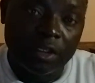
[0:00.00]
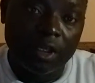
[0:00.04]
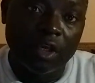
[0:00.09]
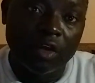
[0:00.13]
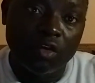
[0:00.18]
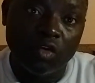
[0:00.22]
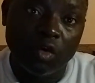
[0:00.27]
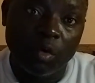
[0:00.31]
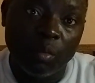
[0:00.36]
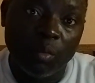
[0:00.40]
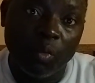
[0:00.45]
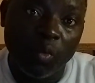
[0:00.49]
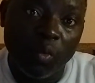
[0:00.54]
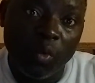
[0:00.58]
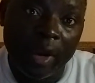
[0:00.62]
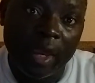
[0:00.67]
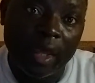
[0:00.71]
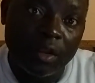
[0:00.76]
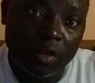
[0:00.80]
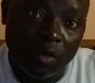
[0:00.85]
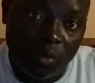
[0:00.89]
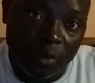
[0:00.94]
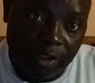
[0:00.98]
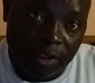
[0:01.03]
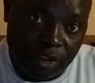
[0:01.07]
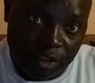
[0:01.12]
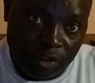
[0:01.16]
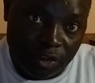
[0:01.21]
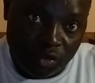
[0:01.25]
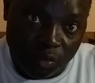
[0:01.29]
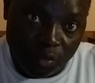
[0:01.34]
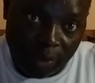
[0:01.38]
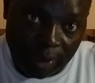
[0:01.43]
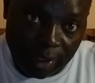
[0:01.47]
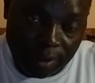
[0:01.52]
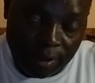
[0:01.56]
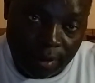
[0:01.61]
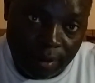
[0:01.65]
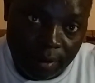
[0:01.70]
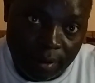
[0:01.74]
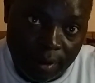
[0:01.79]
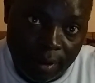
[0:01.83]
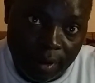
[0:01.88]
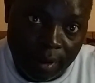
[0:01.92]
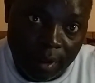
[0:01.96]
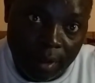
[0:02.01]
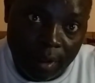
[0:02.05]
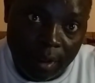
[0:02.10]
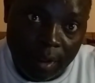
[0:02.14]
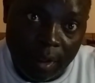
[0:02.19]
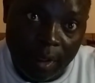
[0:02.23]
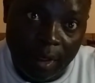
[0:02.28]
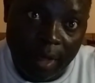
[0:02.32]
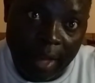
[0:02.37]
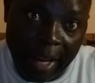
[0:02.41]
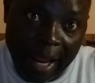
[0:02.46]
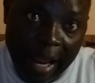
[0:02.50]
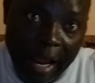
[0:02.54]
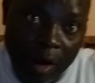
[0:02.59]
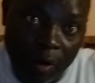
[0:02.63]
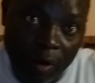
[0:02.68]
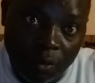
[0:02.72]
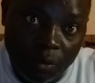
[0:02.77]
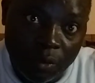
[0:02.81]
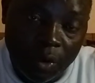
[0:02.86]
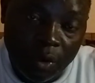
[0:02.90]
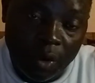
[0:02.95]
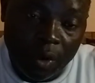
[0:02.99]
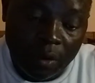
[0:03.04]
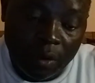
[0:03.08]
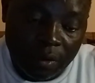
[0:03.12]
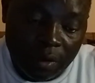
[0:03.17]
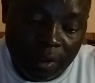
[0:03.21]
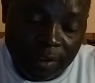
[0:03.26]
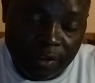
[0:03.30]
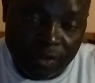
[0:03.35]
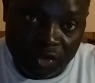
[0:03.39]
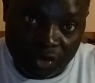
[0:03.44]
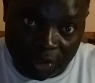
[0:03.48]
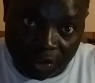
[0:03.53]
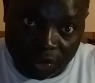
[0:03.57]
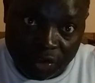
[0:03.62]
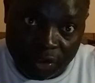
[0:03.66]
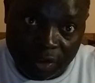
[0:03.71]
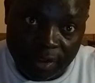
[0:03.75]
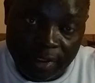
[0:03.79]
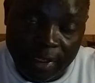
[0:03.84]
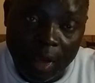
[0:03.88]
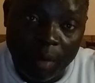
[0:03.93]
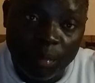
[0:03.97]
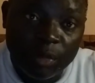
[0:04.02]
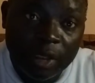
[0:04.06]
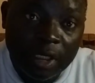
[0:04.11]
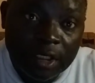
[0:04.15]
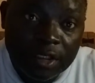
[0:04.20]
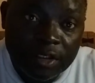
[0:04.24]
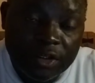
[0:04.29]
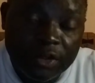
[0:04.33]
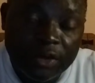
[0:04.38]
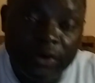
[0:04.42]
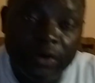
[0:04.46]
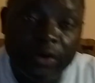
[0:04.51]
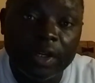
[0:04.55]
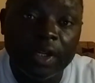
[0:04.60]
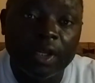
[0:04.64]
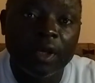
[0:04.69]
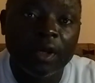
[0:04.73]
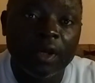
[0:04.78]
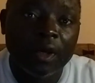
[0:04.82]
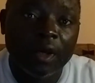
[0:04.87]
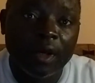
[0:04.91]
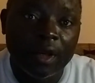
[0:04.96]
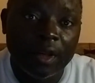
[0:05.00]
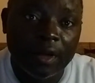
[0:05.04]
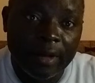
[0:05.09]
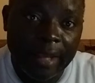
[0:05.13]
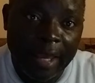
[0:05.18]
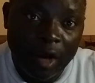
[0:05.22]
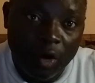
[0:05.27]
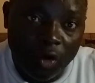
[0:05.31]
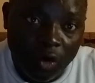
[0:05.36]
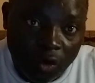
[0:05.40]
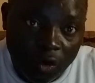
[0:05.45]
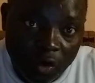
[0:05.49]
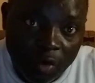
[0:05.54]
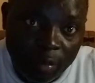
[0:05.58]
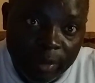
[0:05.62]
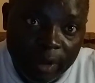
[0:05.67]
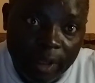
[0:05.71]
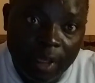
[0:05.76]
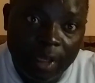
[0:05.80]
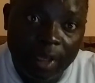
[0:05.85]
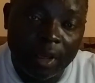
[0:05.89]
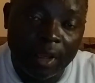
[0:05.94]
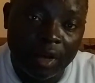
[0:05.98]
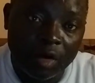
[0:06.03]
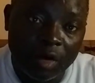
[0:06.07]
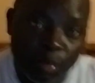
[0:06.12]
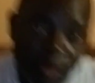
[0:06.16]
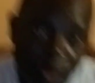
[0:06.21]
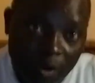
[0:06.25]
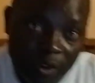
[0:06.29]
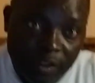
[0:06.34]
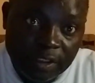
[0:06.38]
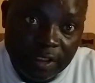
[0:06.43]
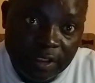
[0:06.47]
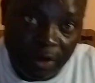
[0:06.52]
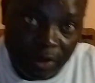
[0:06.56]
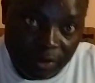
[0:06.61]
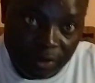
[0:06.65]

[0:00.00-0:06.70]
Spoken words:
kingdoms where they were situated and how they structured their military and their economic and political